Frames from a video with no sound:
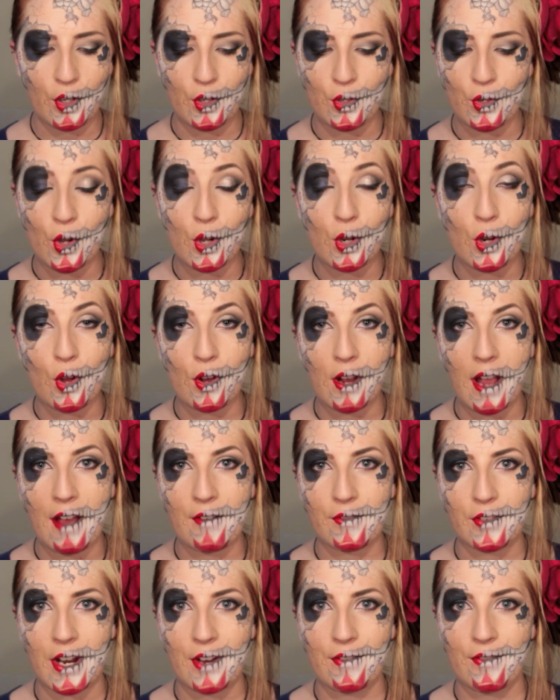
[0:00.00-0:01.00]
Not long
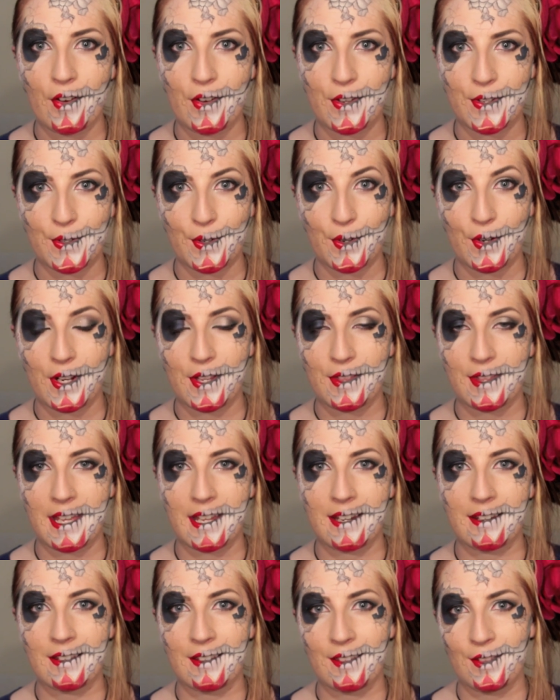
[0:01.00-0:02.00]
after I first saw it,
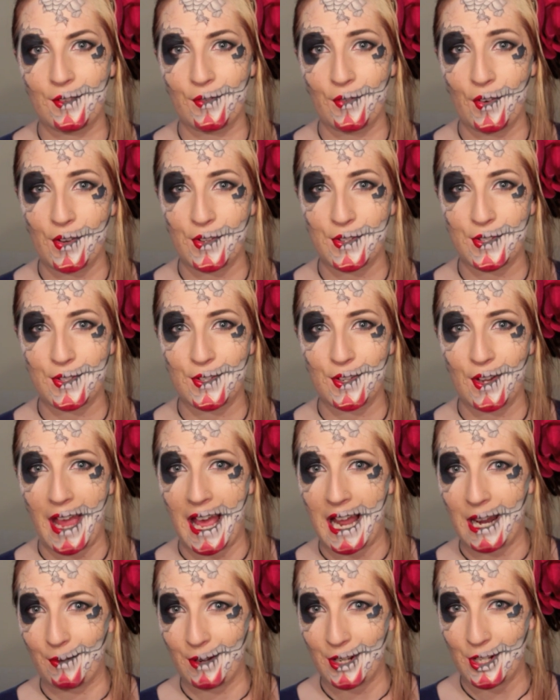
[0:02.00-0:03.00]
then the first
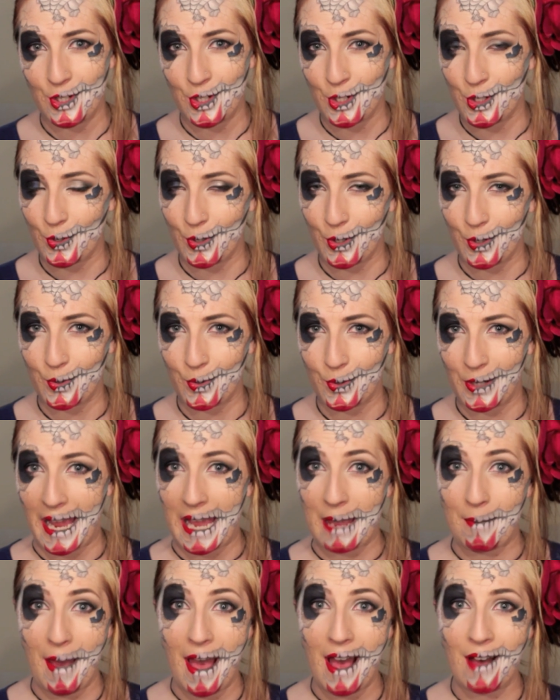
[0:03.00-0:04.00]
Halloween tutorial
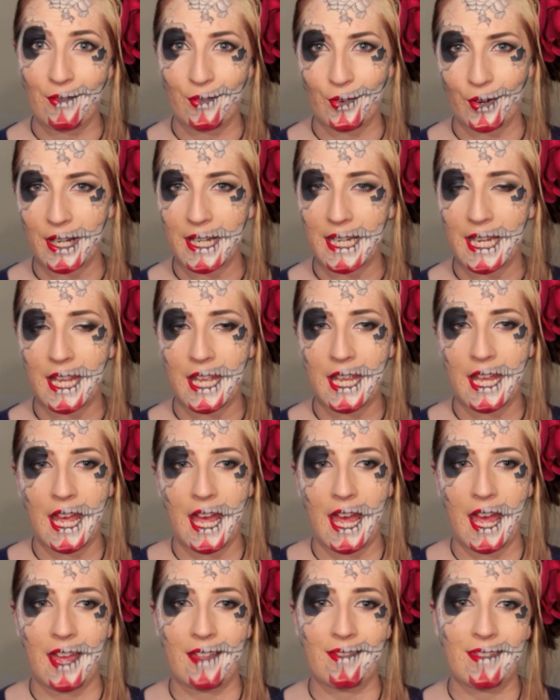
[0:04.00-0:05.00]
came out for it,
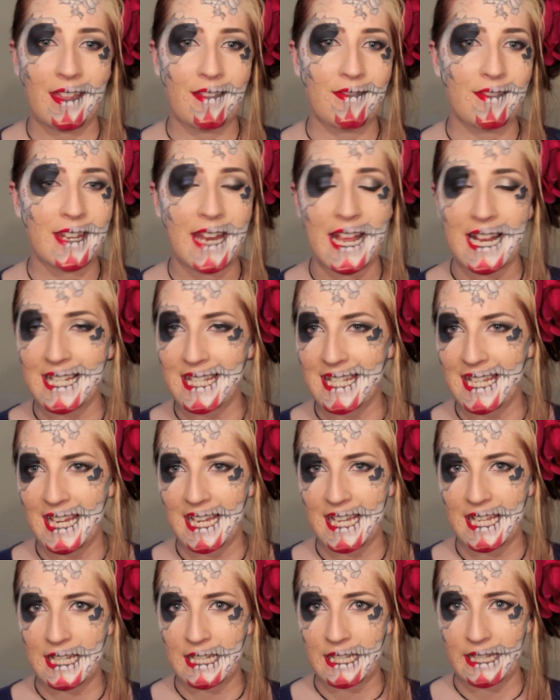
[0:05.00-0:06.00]
and then the next
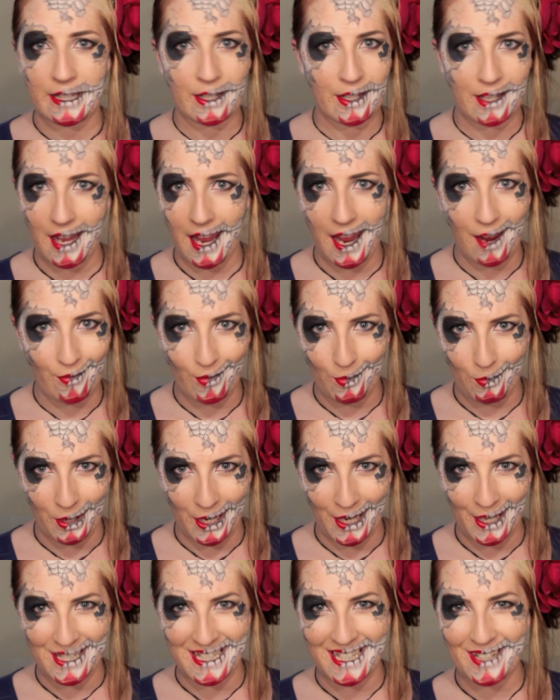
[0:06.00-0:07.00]
year
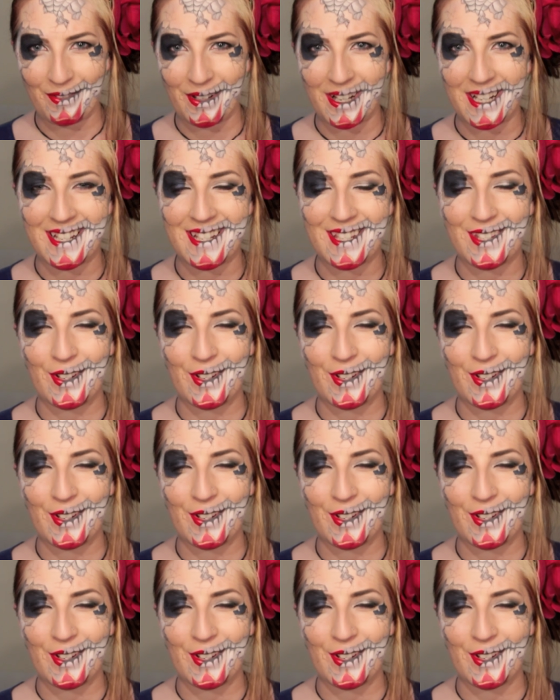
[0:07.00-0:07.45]
everybody did one.